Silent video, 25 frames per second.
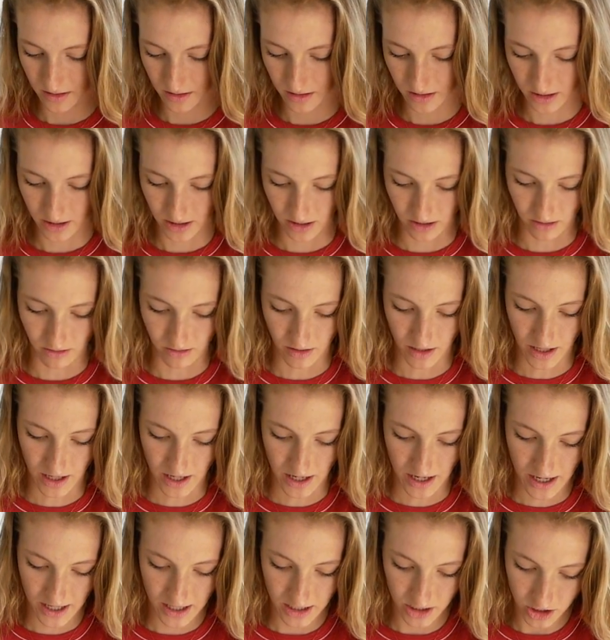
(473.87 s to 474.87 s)
So
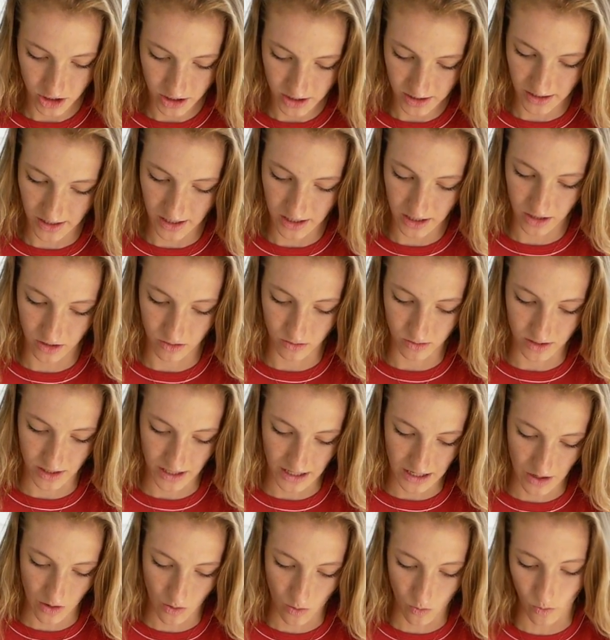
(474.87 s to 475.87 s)
I just like
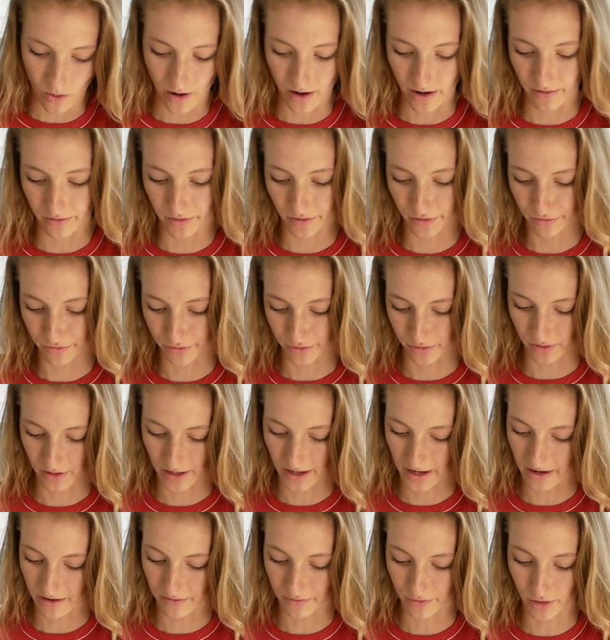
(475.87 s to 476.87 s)
using whatever fruit I
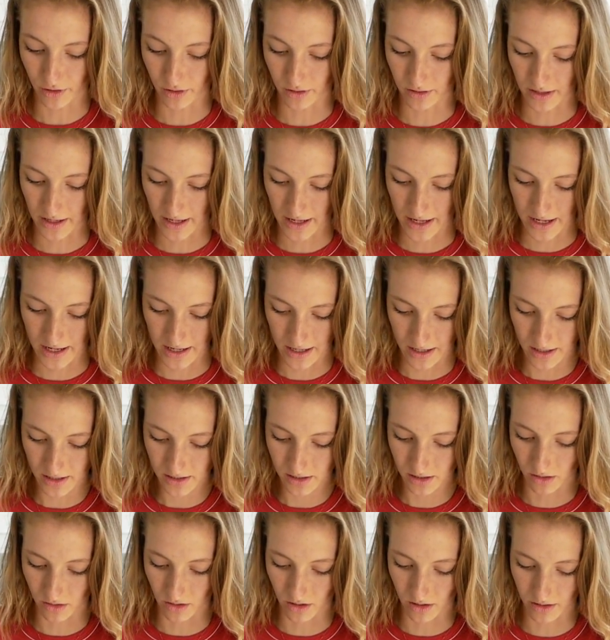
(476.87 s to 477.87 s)
have on
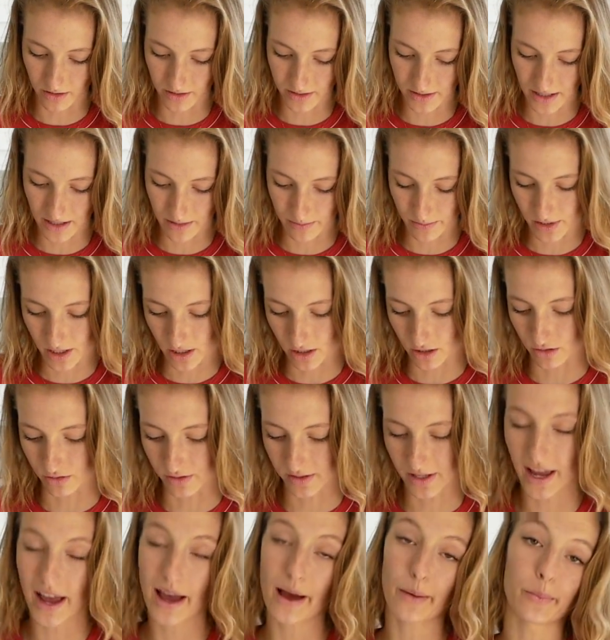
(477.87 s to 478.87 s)
hand. A lot of the times I
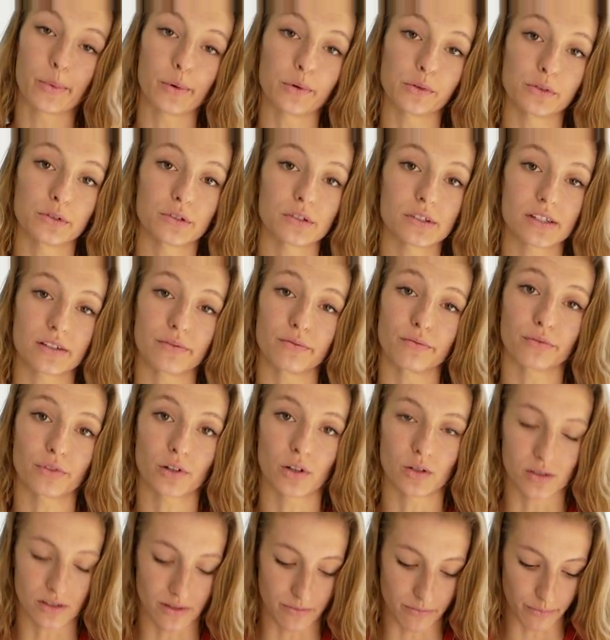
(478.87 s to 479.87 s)
use apples and
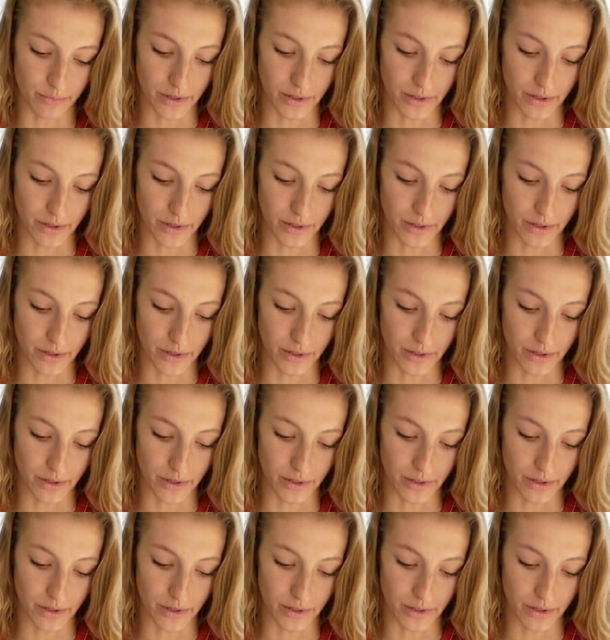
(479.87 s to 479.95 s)
frozen